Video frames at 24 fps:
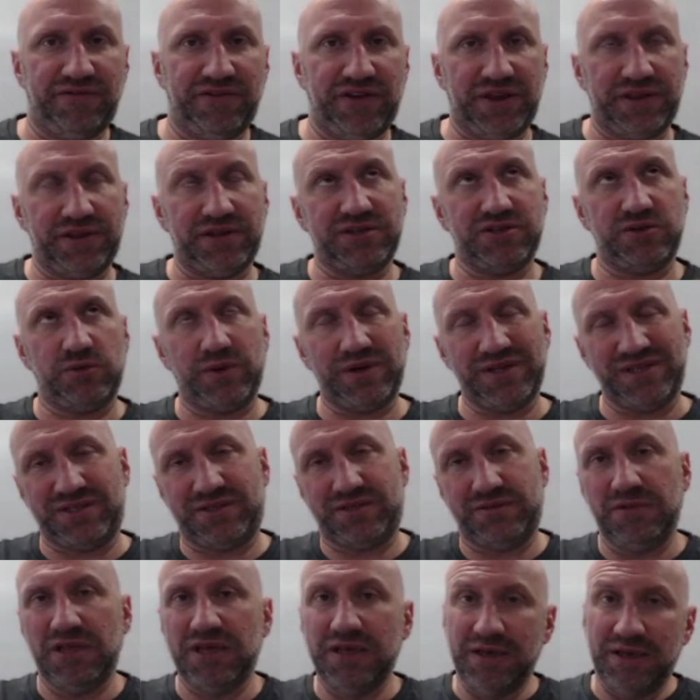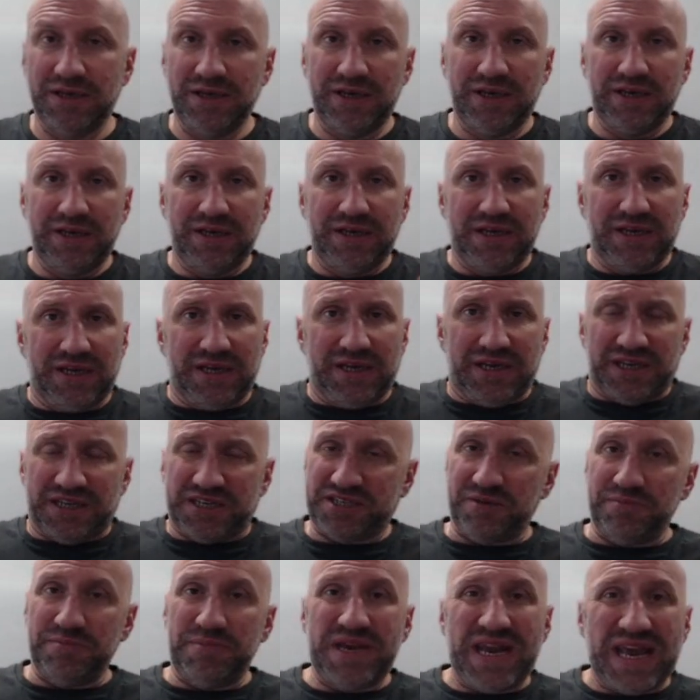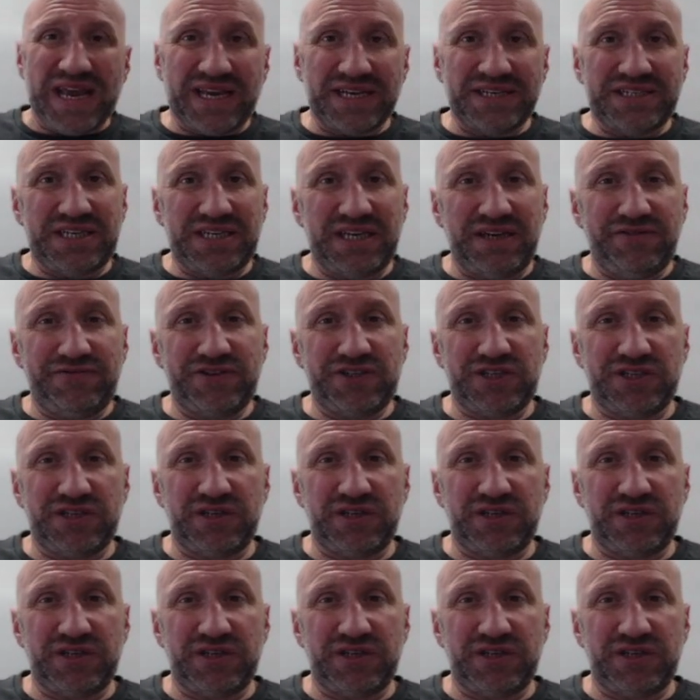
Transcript: There's always some negatives.